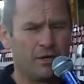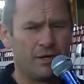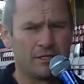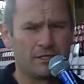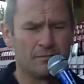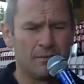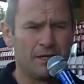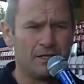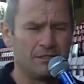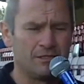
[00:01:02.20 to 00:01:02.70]
Where
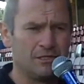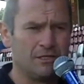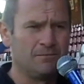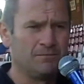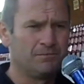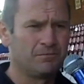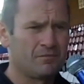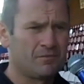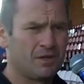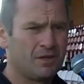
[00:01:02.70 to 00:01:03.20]
it's my
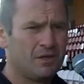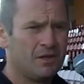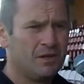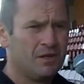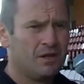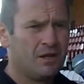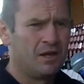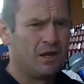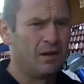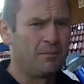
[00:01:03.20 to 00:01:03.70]
team.
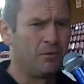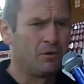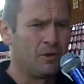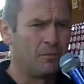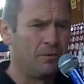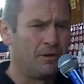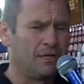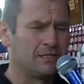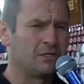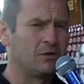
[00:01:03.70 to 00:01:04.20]
I put
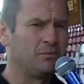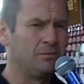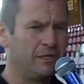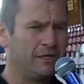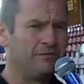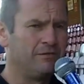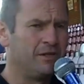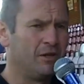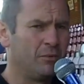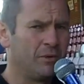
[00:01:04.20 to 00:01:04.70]
the players out
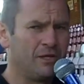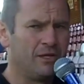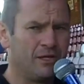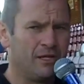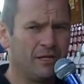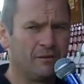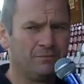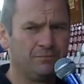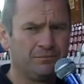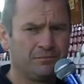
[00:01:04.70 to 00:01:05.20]
believing they'll win the
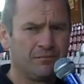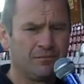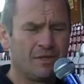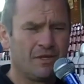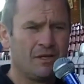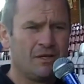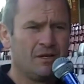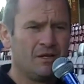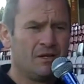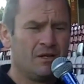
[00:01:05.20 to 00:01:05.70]
game.
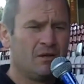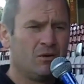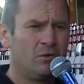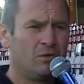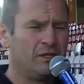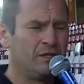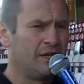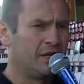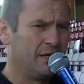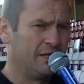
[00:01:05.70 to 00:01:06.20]

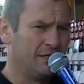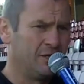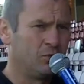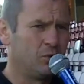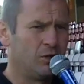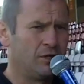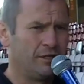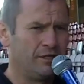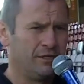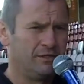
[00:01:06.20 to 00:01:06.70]
We didn't get any
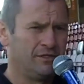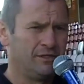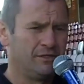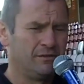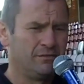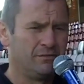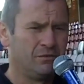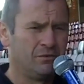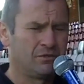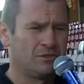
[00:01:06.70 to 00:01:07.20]
quality
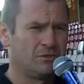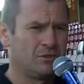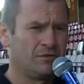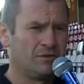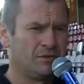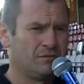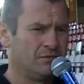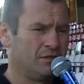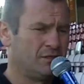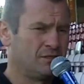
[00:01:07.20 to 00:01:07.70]
today
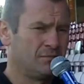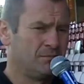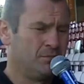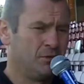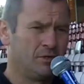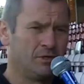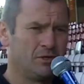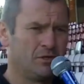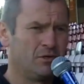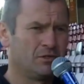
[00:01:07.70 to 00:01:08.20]
whatsoever. Let's
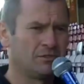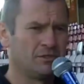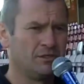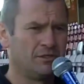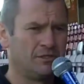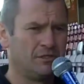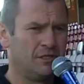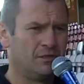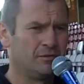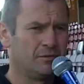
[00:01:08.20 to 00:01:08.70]
put the cards on
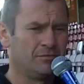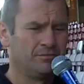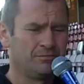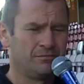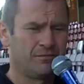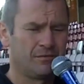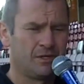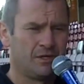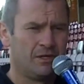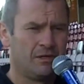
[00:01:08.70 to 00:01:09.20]
the table.
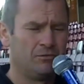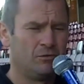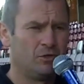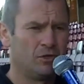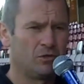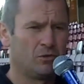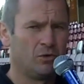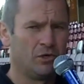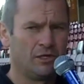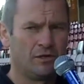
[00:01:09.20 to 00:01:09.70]

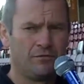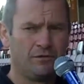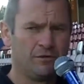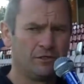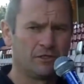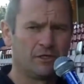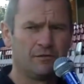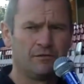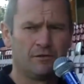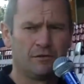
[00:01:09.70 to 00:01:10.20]
No quality. I feel
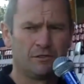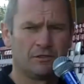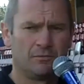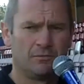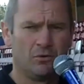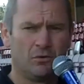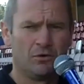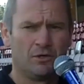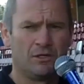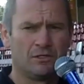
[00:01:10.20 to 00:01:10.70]
sorry for our
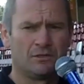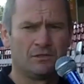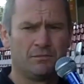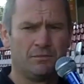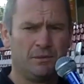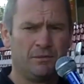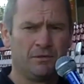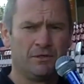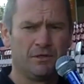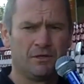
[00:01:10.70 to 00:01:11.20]
supporters, the
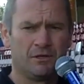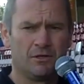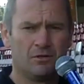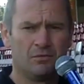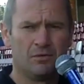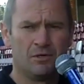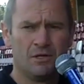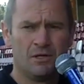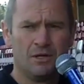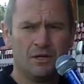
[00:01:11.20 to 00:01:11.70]
people in the
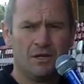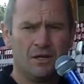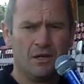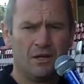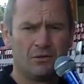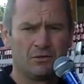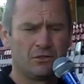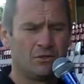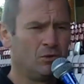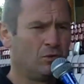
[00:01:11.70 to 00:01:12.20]
club,
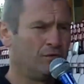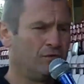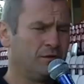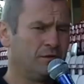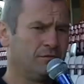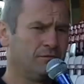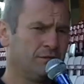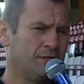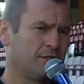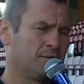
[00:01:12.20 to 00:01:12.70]
and it was an
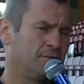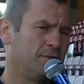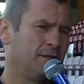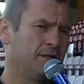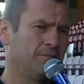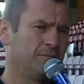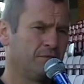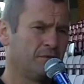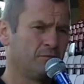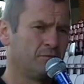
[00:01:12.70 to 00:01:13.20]
awful
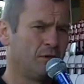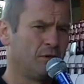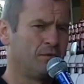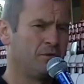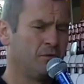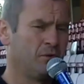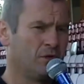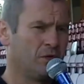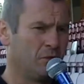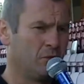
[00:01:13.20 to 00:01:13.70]
display.
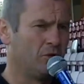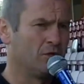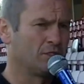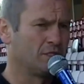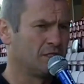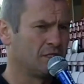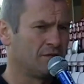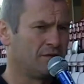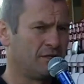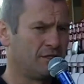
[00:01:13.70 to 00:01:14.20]
Probably one of the worst
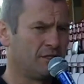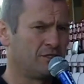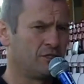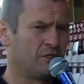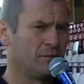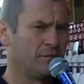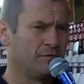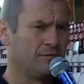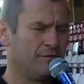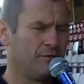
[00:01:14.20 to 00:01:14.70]
since I've had the
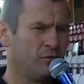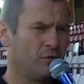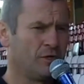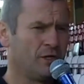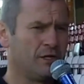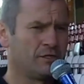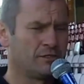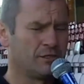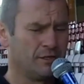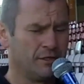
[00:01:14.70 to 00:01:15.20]
job in 4 years.